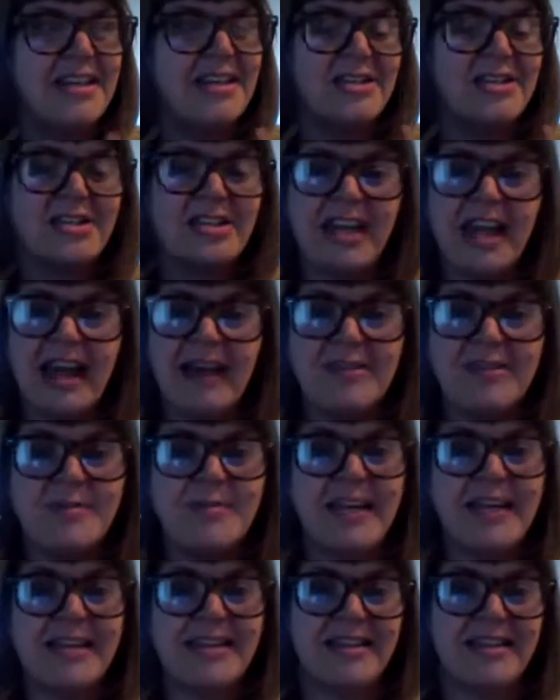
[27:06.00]
you shouldn't have to
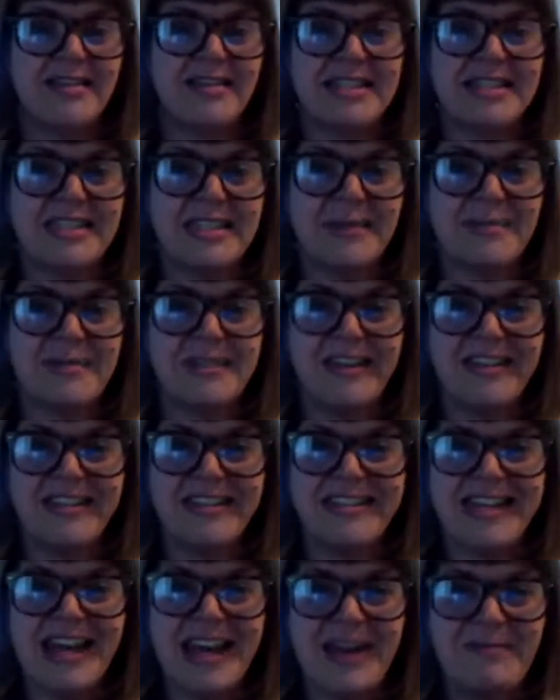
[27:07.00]
make those leaps all the
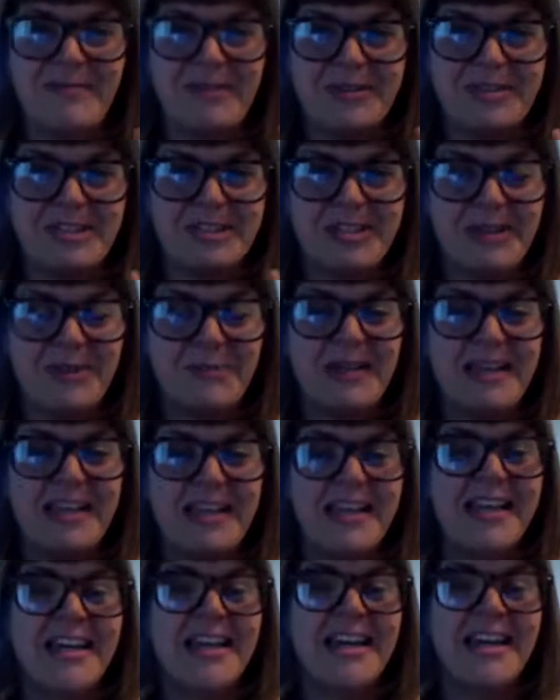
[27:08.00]
time. There should
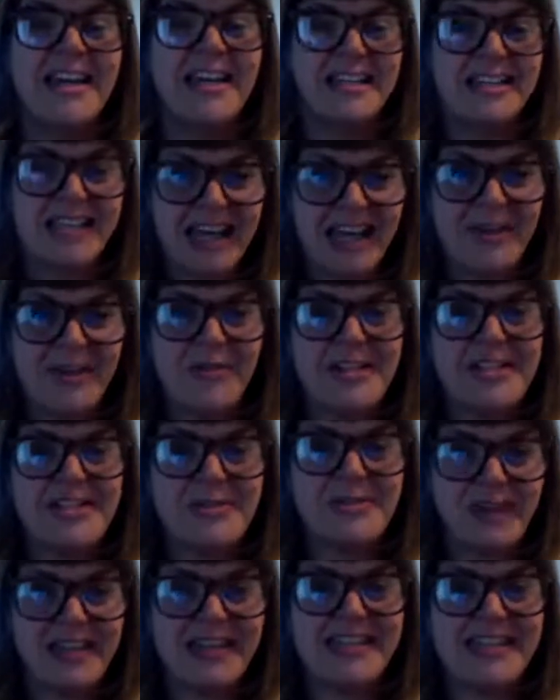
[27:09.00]
be
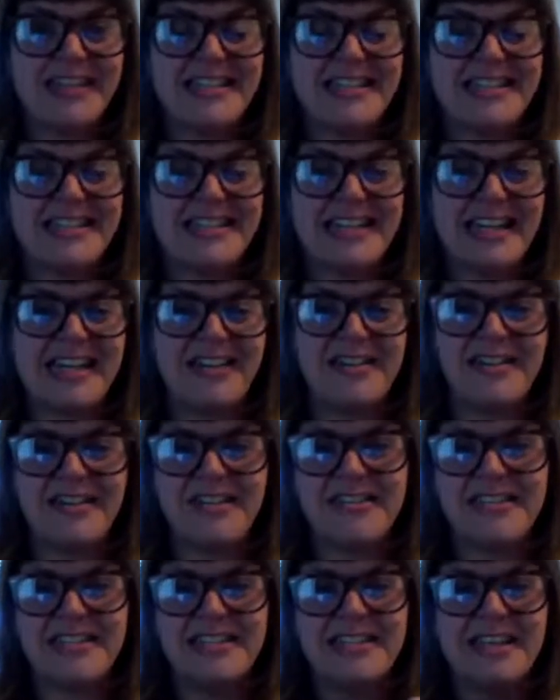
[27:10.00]
language written into
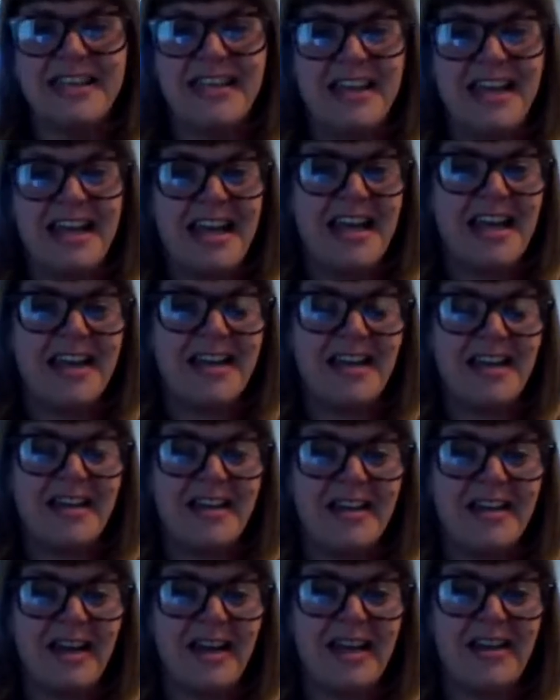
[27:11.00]
standards in
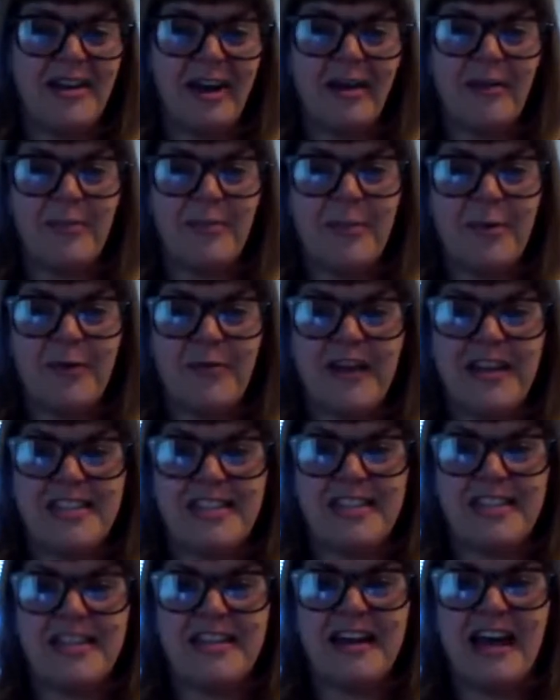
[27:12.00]
our
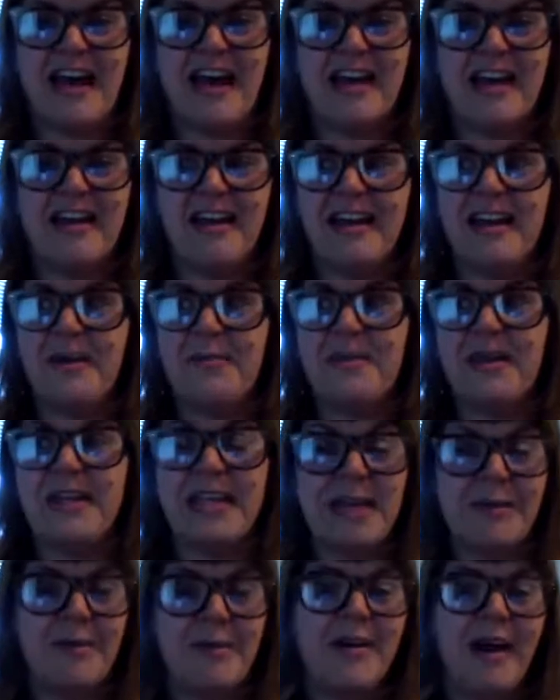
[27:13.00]
profession that
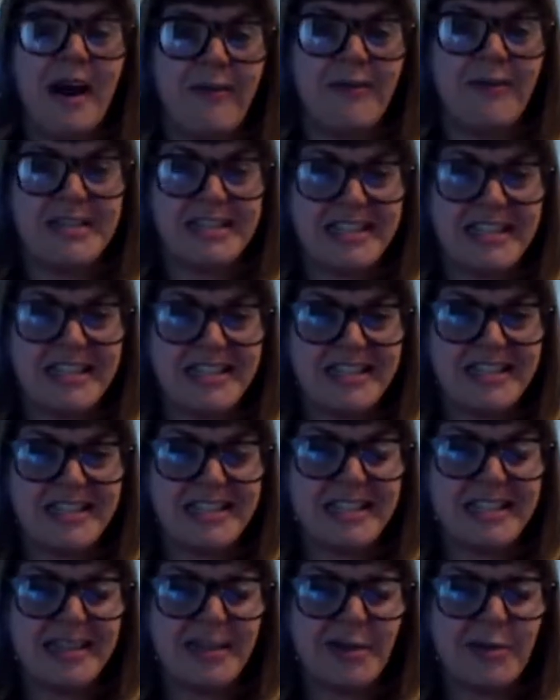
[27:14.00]
enable
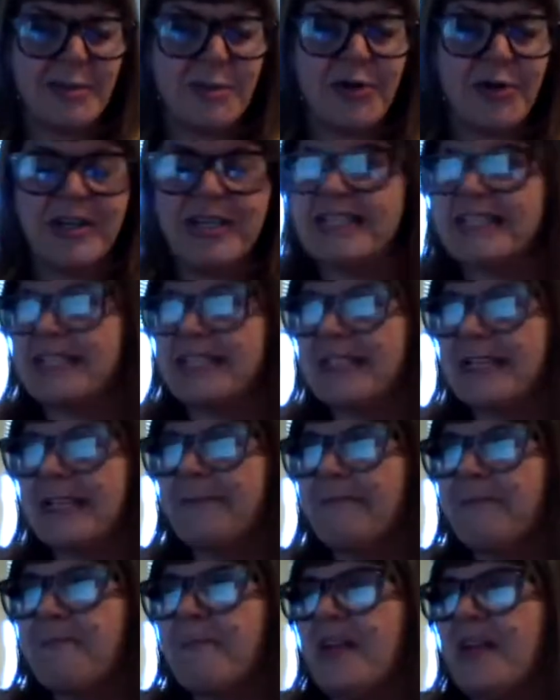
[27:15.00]
conversations a little more
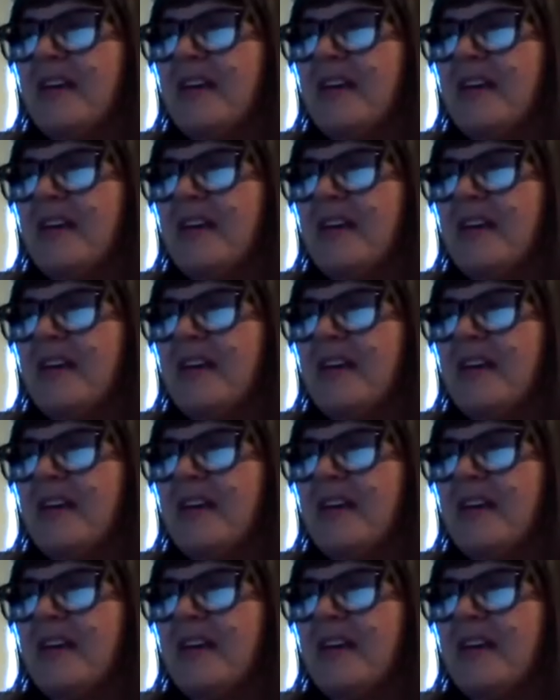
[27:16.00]
easily.